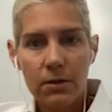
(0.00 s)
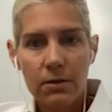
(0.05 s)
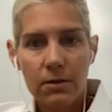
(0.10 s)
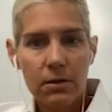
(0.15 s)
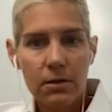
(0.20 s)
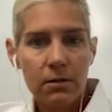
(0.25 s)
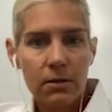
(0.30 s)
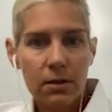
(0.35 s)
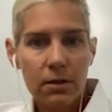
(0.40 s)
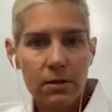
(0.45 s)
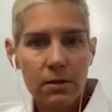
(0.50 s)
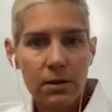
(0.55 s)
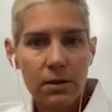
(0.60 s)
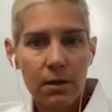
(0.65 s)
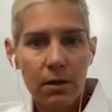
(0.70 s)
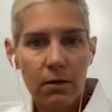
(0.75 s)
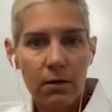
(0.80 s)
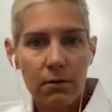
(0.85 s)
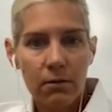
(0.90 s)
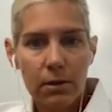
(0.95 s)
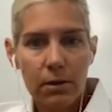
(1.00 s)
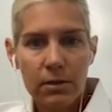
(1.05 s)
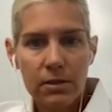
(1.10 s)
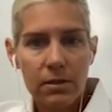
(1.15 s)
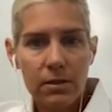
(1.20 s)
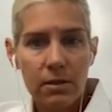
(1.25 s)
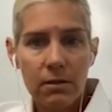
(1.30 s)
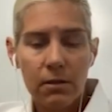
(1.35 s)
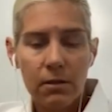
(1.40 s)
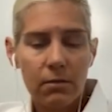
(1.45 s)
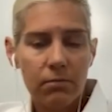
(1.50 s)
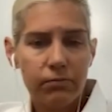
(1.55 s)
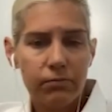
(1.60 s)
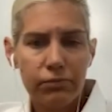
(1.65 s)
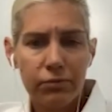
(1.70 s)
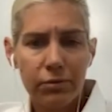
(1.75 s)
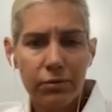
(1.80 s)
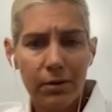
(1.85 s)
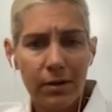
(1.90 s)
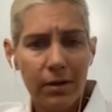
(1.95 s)
2 years ago, it's still a
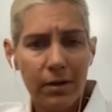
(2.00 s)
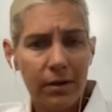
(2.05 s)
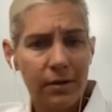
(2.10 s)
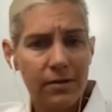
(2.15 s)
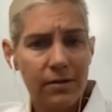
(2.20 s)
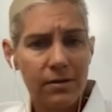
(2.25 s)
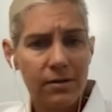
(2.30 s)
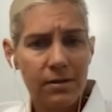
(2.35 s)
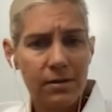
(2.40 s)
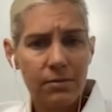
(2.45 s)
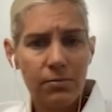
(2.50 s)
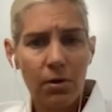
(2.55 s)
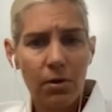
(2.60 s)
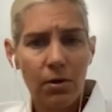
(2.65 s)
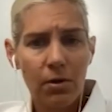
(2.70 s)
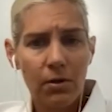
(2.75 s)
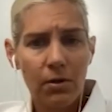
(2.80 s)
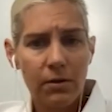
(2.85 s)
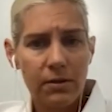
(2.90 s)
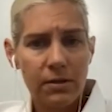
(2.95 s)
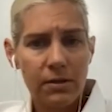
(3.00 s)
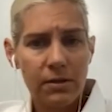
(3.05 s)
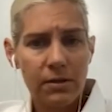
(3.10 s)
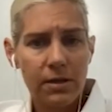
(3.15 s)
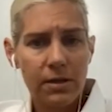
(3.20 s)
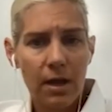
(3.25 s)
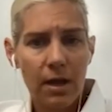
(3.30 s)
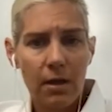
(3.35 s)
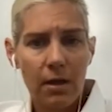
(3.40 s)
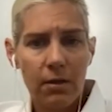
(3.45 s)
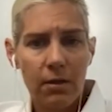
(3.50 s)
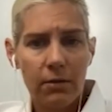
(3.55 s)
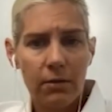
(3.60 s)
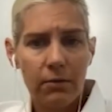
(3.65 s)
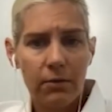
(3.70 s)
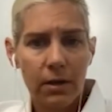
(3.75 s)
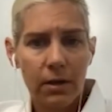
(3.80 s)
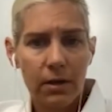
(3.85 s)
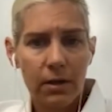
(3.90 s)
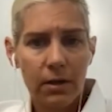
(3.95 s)
pretty small salary in
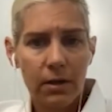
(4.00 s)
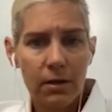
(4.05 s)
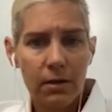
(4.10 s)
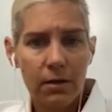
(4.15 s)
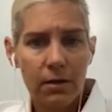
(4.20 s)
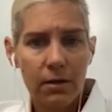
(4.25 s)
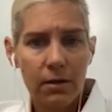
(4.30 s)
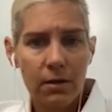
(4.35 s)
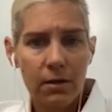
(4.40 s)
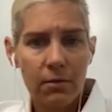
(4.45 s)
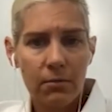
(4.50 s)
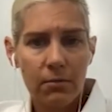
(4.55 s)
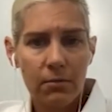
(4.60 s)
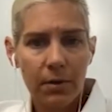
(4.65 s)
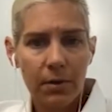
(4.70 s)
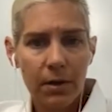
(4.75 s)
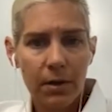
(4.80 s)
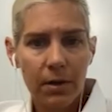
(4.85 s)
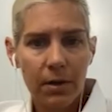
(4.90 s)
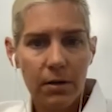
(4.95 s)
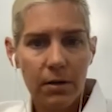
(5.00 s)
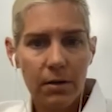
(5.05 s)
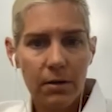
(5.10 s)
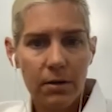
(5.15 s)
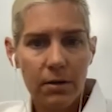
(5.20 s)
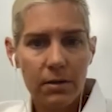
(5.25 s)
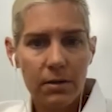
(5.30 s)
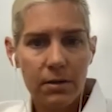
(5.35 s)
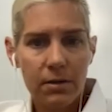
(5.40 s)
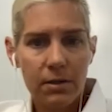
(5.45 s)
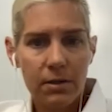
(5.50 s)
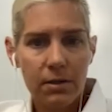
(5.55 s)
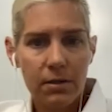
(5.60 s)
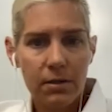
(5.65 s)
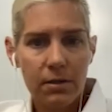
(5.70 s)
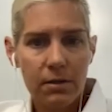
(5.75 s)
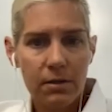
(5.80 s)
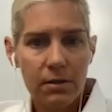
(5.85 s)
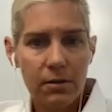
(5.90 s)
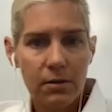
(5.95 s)
comparison to, what other people could
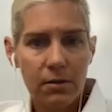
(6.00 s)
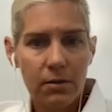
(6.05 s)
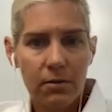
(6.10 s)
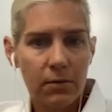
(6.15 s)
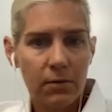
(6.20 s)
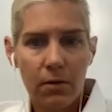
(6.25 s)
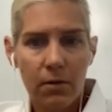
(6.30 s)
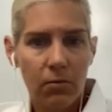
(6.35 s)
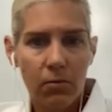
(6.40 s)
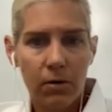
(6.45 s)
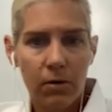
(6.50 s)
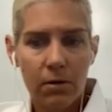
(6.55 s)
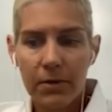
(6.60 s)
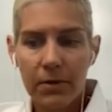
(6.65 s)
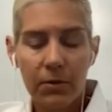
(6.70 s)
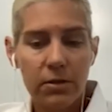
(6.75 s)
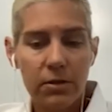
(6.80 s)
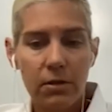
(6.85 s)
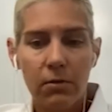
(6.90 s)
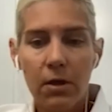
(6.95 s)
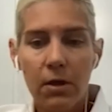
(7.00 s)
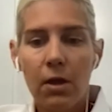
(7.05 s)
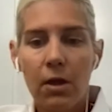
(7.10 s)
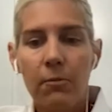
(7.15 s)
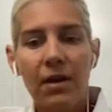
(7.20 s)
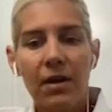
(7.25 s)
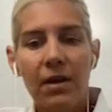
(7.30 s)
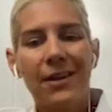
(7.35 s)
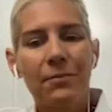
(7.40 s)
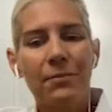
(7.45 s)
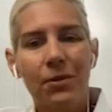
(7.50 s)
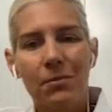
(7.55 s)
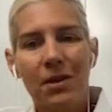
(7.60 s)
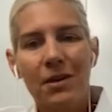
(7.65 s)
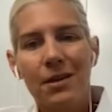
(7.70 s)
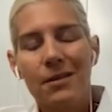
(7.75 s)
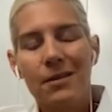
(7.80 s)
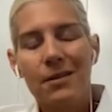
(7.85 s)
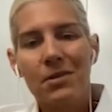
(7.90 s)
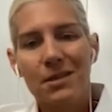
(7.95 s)
do, but I've kept all the money in the
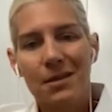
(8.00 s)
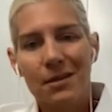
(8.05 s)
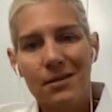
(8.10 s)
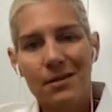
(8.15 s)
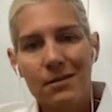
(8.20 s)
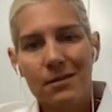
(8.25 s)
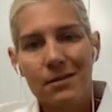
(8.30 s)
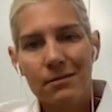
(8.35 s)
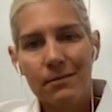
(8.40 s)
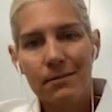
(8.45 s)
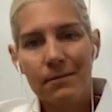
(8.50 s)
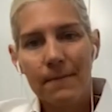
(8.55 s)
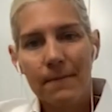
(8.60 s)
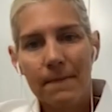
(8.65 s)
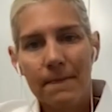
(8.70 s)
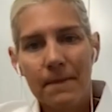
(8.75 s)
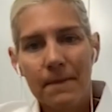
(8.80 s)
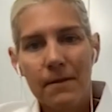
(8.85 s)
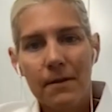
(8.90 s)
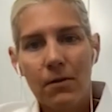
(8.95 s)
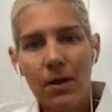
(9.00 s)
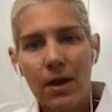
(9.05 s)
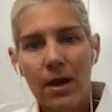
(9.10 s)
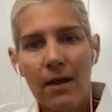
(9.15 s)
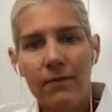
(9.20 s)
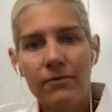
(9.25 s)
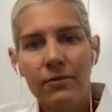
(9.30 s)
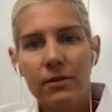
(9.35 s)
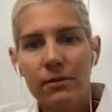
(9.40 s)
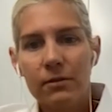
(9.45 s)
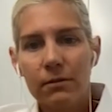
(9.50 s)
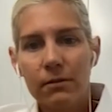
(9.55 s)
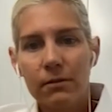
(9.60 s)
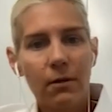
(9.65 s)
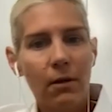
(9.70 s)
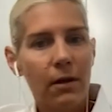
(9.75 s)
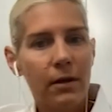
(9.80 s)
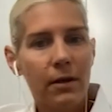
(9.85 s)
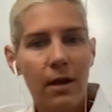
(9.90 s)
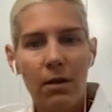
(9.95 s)
business. I haven't gone
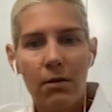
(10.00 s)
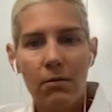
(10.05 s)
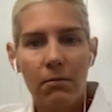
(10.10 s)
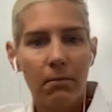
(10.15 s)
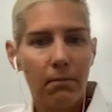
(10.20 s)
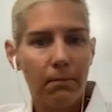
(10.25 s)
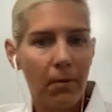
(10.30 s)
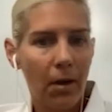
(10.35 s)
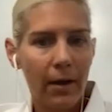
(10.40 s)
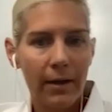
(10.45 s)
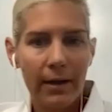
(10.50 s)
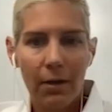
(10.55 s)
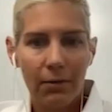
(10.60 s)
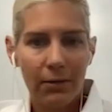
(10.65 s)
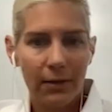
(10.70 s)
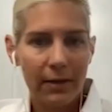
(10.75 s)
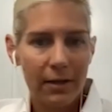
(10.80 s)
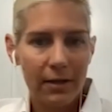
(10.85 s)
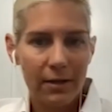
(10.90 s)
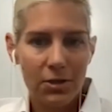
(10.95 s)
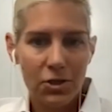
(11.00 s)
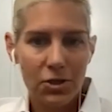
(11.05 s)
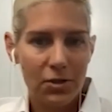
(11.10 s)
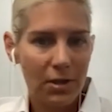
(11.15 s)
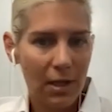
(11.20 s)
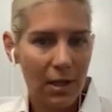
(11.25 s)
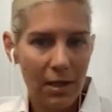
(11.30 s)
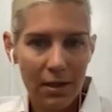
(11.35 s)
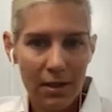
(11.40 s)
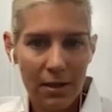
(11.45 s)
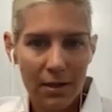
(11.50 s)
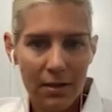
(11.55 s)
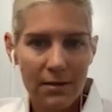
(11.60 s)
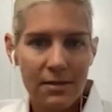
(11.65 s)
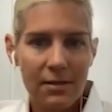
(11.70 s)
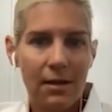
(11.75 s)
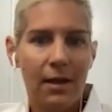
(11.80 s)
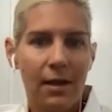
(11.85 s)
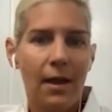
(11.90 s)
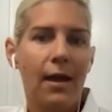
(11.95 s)
out and bought outlandish things.
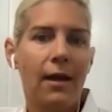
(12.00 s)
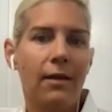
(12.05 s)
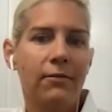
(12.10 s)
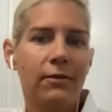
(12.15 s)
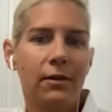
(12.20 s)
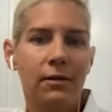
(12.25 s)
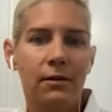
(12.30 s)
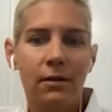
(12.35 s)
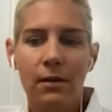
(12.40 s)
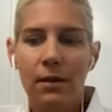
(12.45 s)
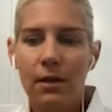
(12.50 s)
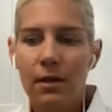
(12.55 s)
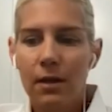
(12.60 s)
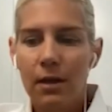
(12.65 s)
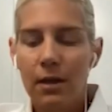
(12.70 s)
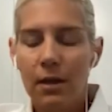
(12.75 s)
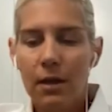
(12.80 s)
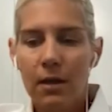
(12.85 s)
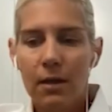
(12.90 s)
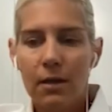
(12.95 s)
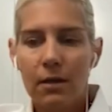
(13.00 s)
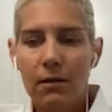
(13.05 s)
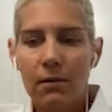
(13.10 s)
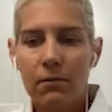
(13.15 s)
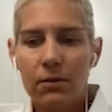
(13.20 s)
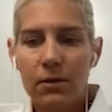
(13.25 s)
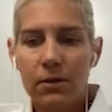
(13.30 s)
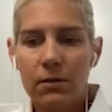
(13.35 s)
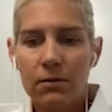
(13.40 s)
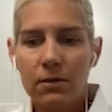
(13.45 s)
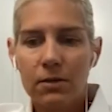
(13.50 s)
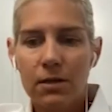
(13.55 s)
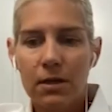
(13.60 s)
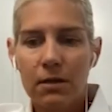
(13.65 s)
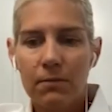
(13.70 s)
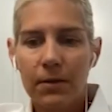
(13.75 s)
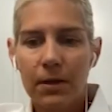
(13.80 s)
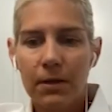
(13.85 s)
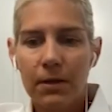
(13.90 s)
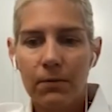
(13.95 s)
I haven't, you
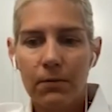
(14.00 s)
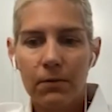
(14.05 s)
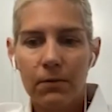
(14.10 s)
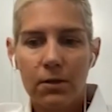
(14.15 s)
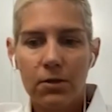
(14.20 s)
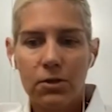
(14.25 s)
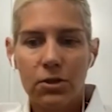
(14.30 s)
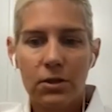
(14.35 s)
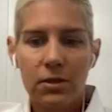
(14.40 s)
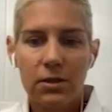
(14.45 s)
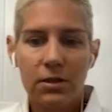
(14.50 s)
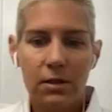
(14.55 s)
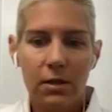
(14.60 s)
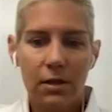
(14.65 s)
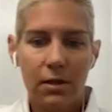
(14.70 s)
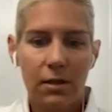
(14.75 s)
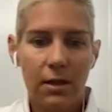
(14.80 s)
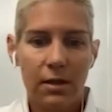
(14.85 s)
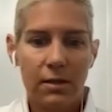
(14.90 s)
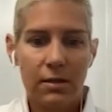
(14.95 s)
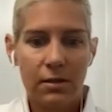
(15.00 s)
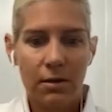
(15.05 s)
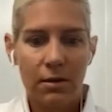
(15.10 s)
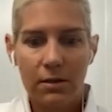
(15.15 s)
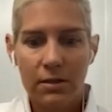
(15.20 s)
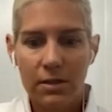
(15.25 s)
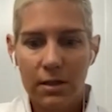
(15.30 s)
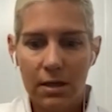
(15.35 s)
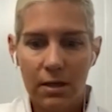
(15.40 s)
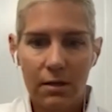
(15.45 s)
see people that they start seeing